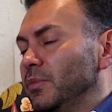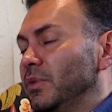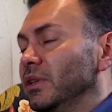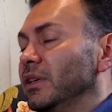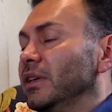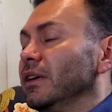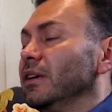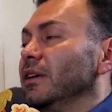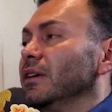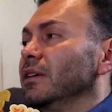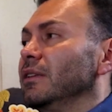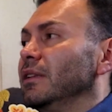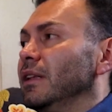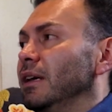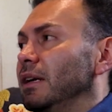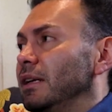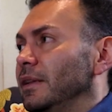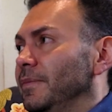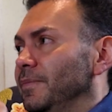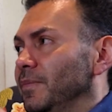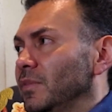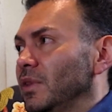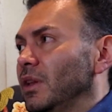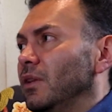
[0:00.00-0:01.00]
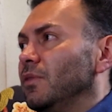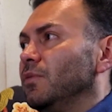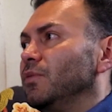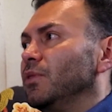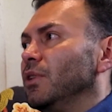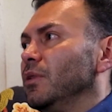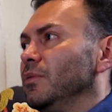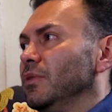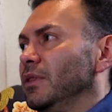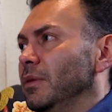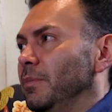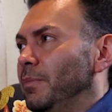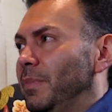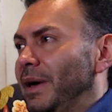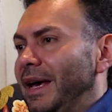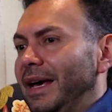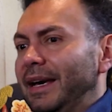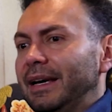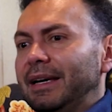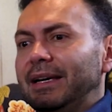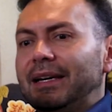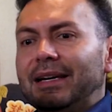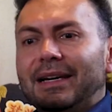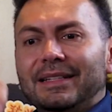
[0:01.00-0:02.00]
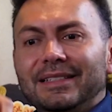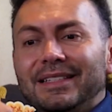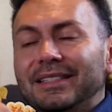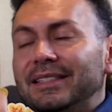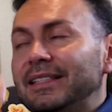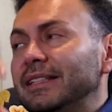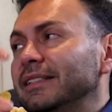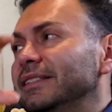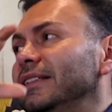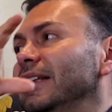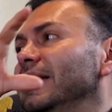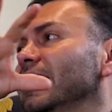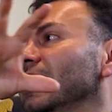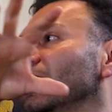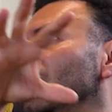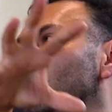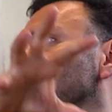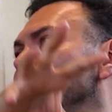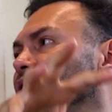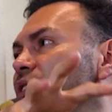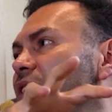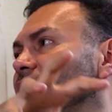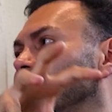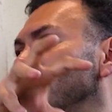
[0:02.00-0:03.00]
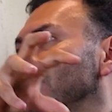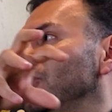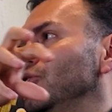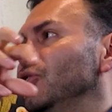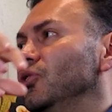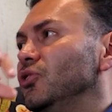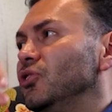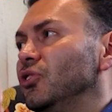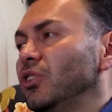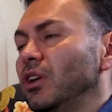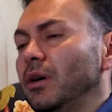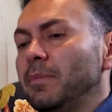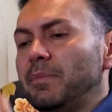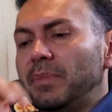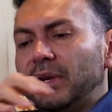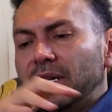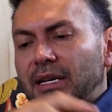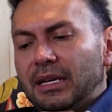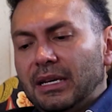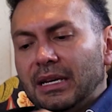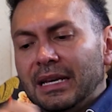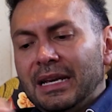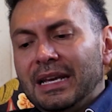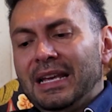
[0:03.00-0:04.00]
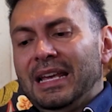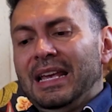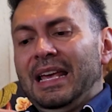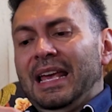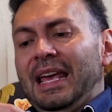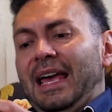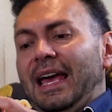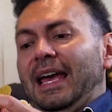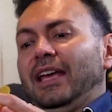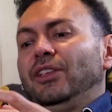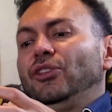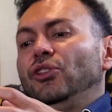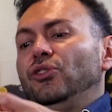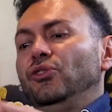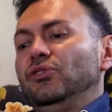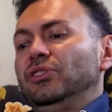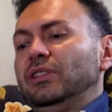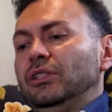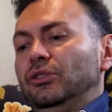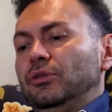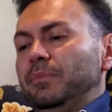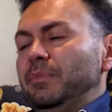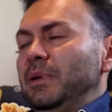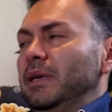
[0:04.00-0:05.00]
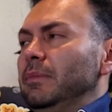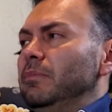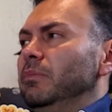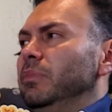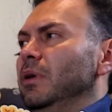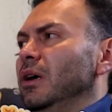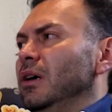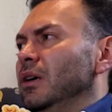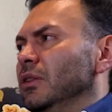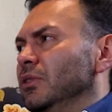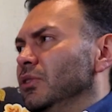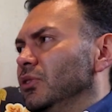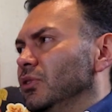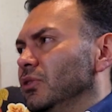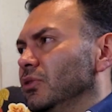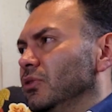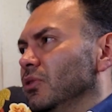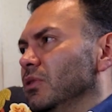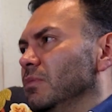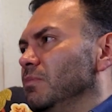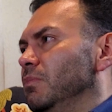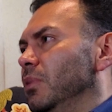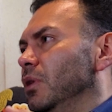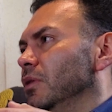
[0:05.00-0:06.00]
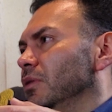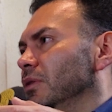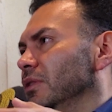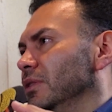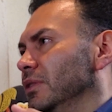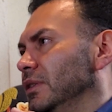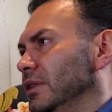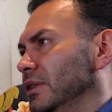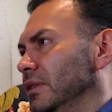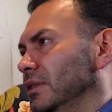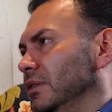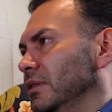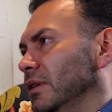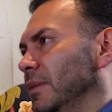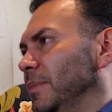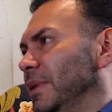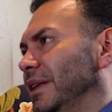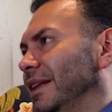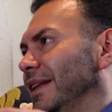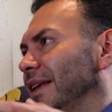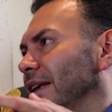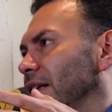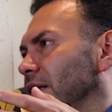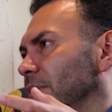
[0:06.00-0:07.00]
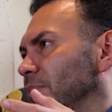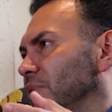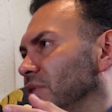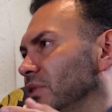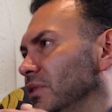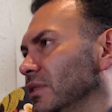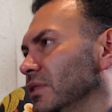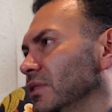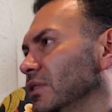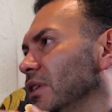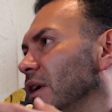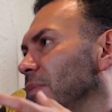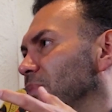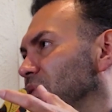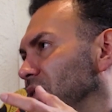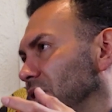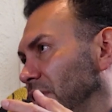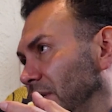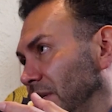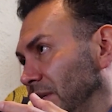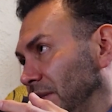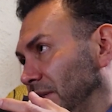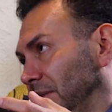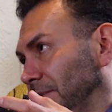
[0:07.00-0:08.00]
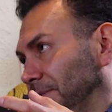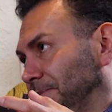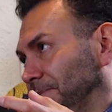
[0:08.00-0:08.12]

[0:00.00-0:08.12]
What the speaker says: the airline, from the bank and the telecommunications company, and you use it to pay bonds or bonuses. I mean, helps, subsidies.